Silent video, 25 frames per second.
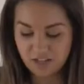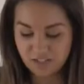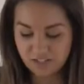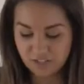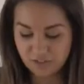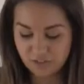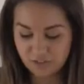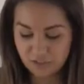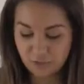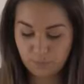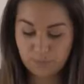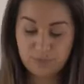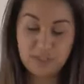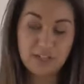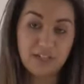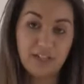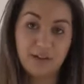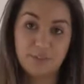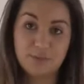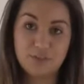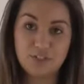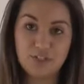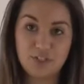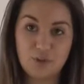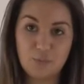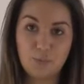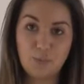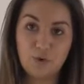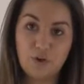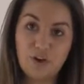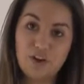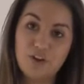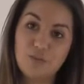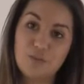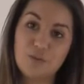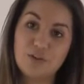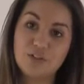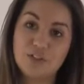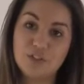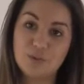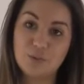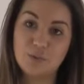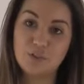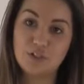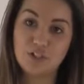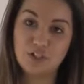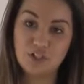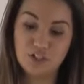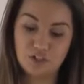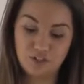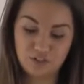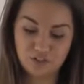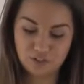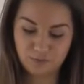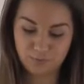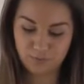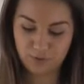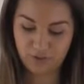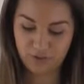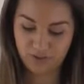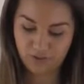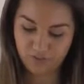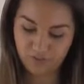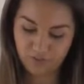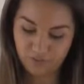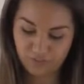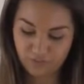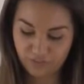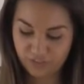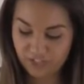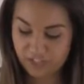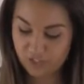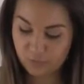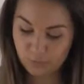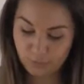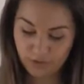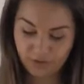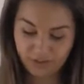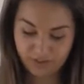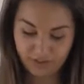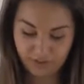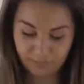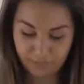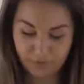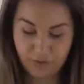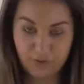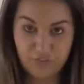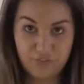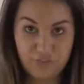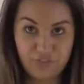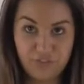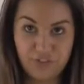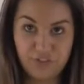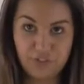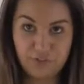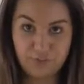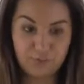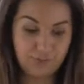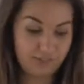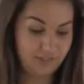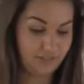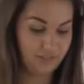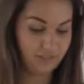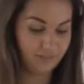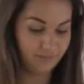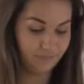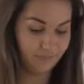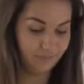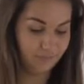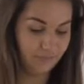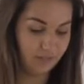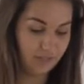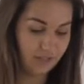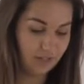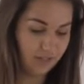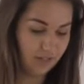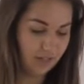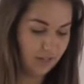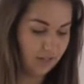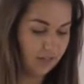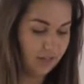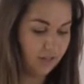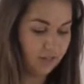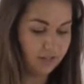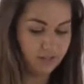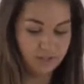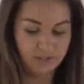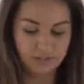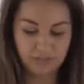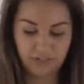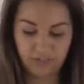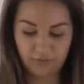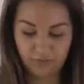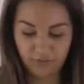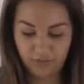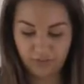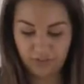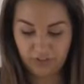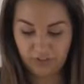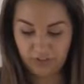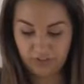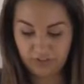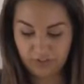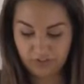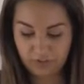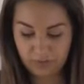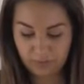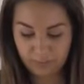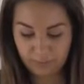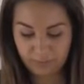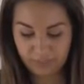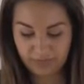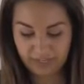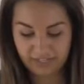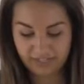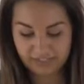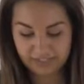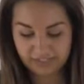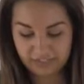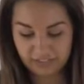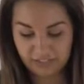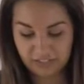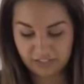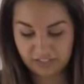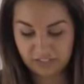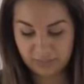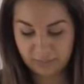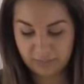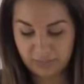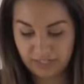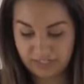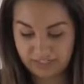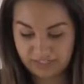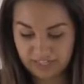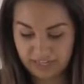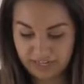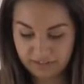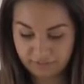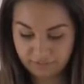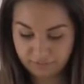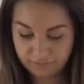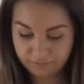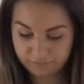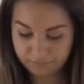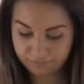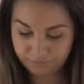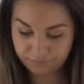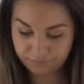So it's completely up to you what kind of ones you want to use, but for this one, I'm going for those ones. So I'm going to place the cutting plate down.